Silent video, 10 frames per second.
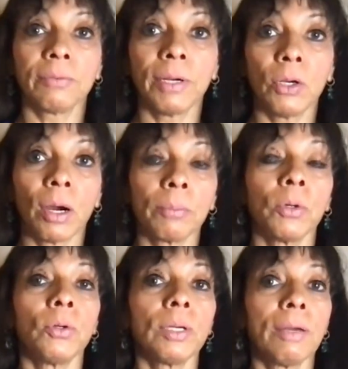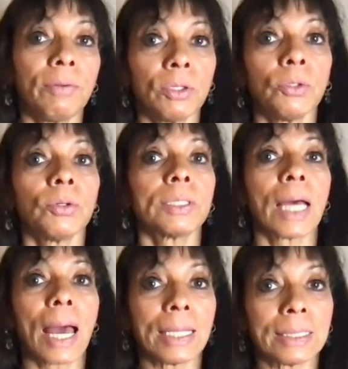this video, I'm going to give you those
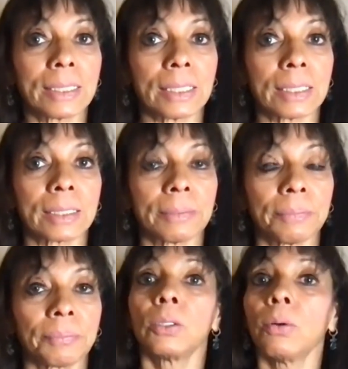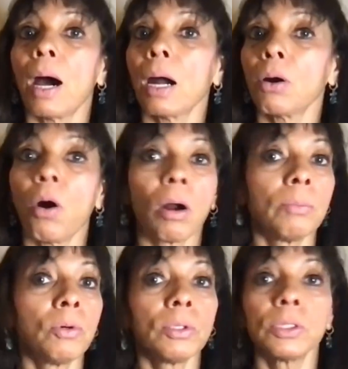answers. So, our
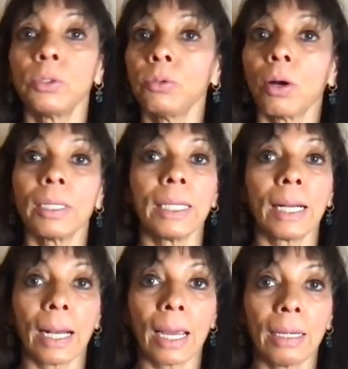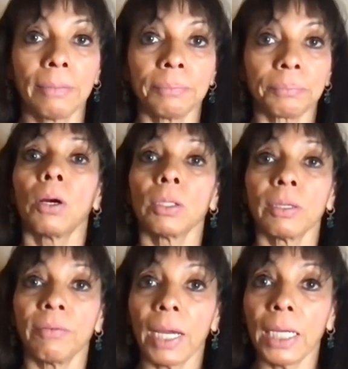hormones do not decline
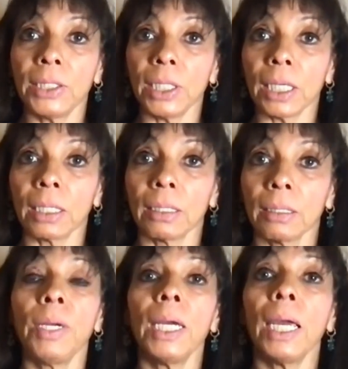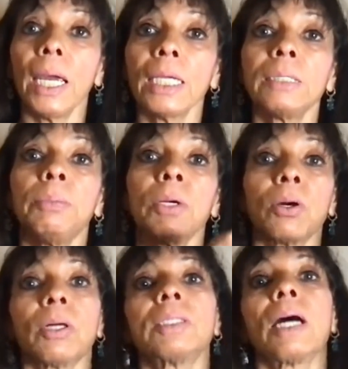because of aging. We age
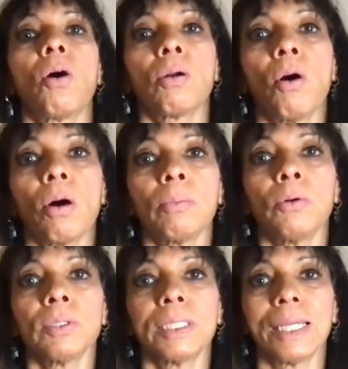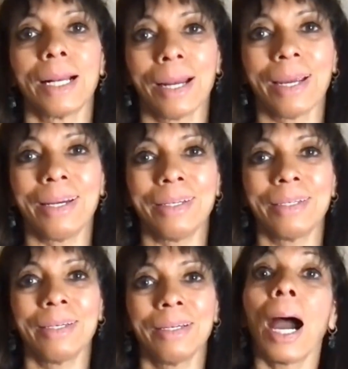because our hormones decline.
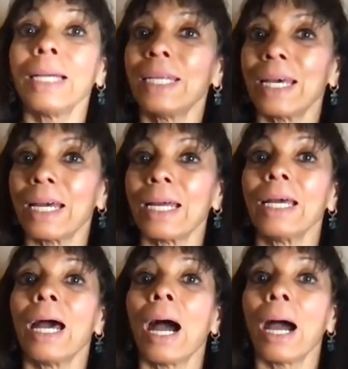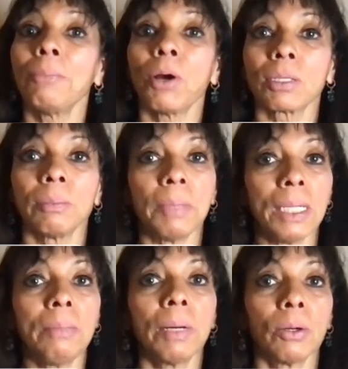Hi there, I'm Dr.
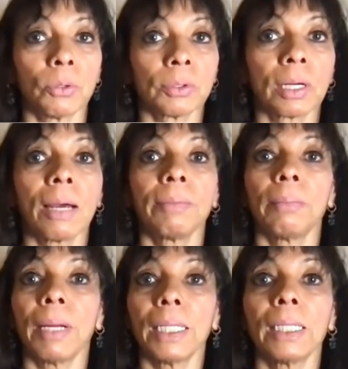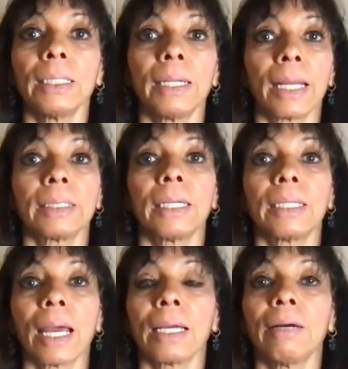Mini Malhotra. I'm the medical director
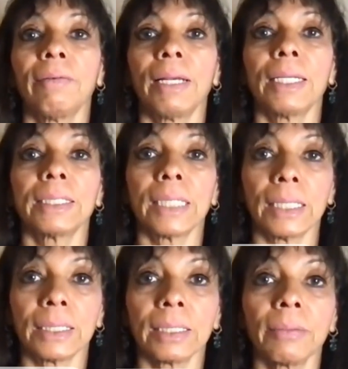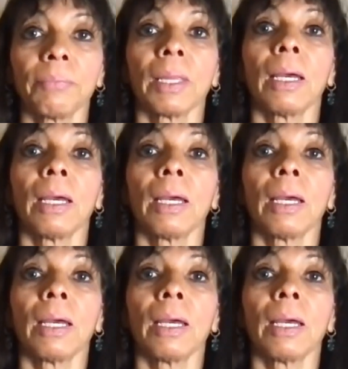at Anchor Wellness Center.